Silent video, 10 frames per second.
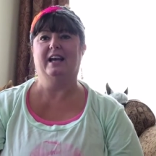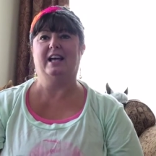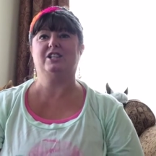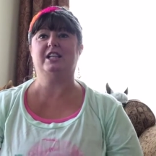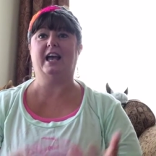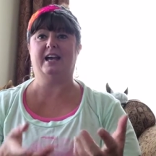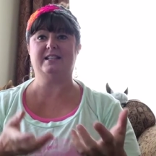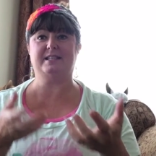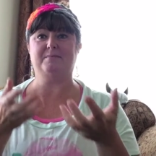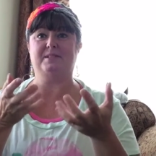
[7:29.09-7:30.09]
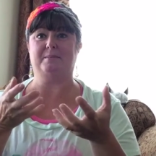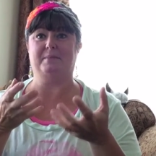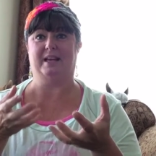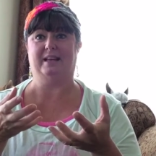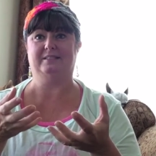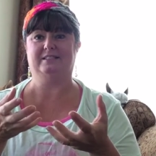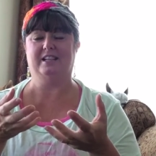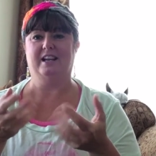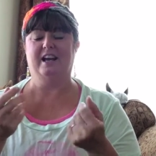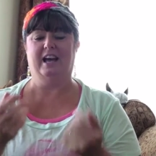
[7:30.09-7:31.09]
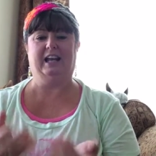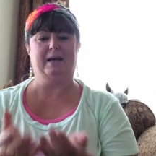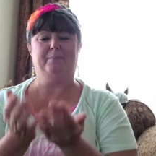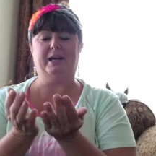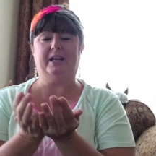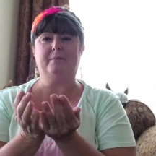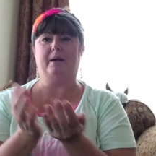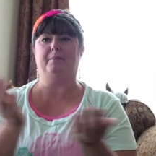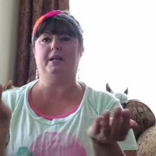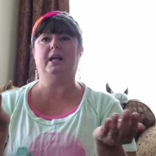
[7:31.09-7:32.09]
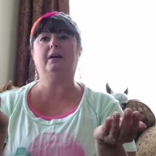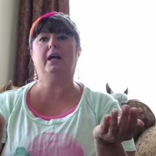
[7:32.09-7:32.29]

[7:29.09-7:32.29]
And she hands him to me, and I pick him up, and he,